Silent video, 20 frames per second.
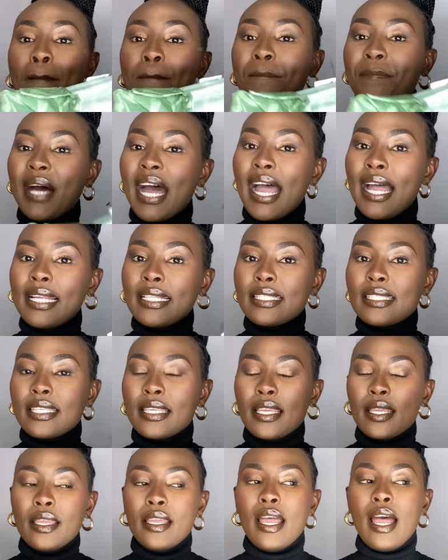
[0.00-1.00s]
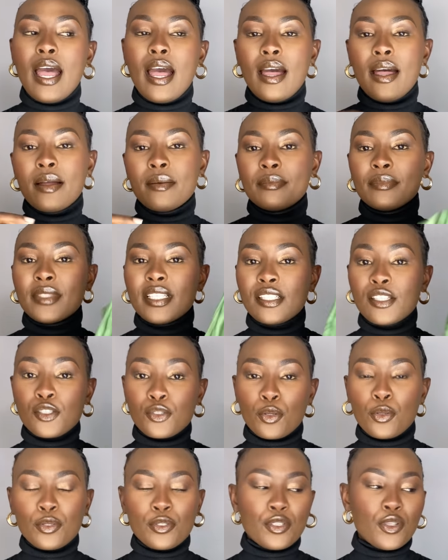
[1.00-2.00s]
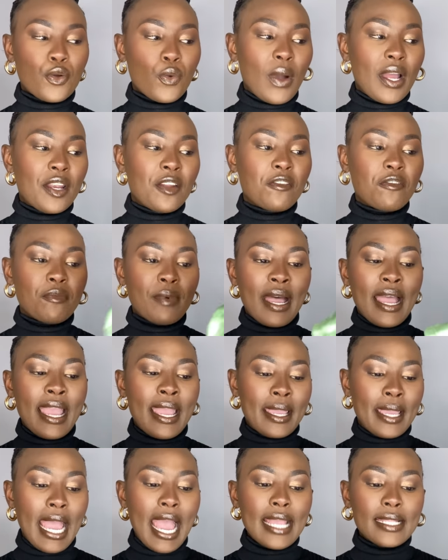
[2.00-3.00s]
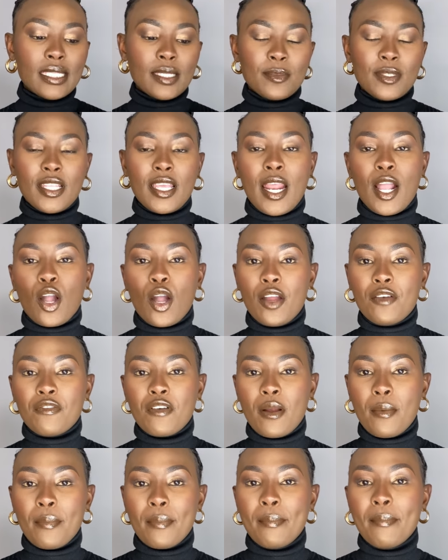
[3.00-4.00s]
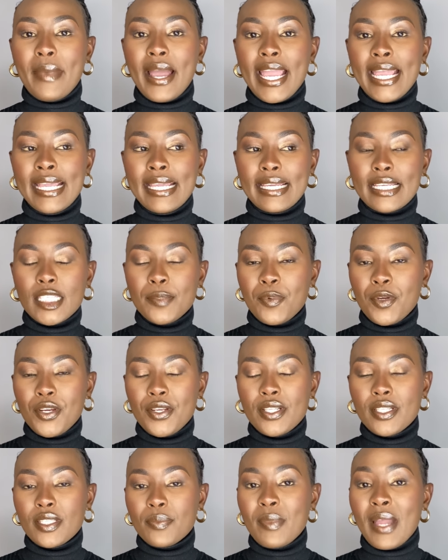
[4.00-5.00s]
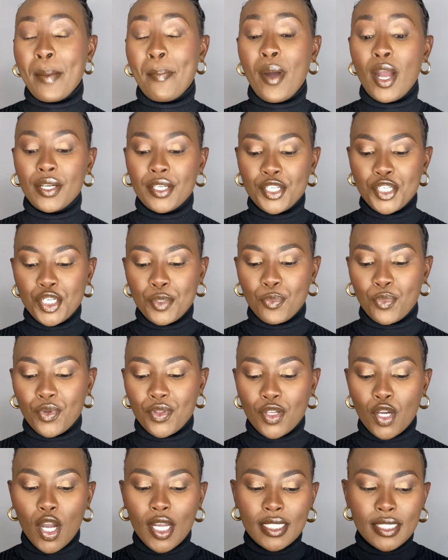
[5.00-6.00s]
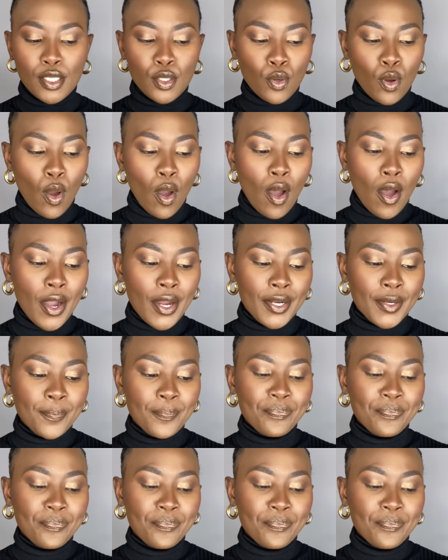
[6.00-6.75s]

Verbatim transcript: But um, this is also one of my items that I got from my experience, my partnership with Cotton On.